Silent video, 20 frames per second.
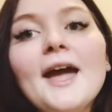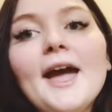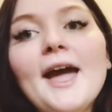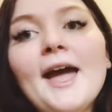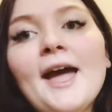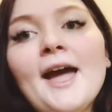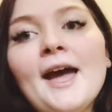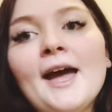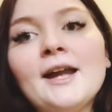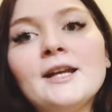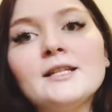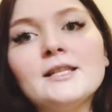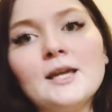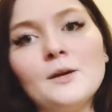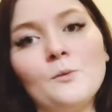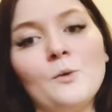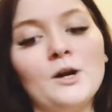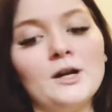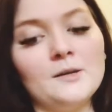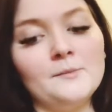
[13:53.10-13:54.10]
and they
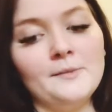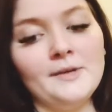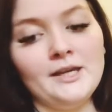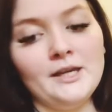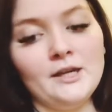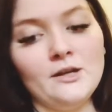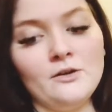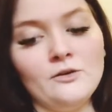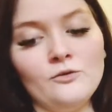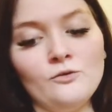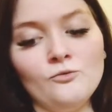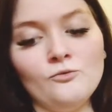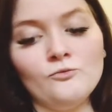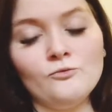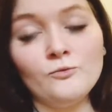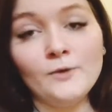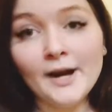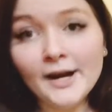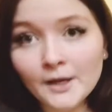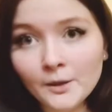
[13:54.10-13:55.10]
wanted me in
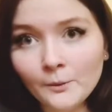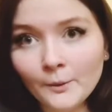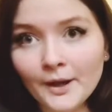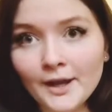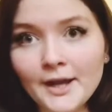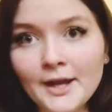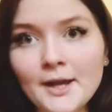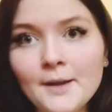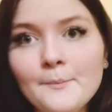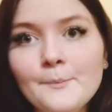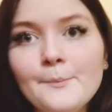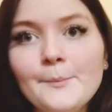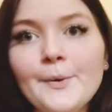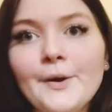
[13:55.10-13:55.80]
right away.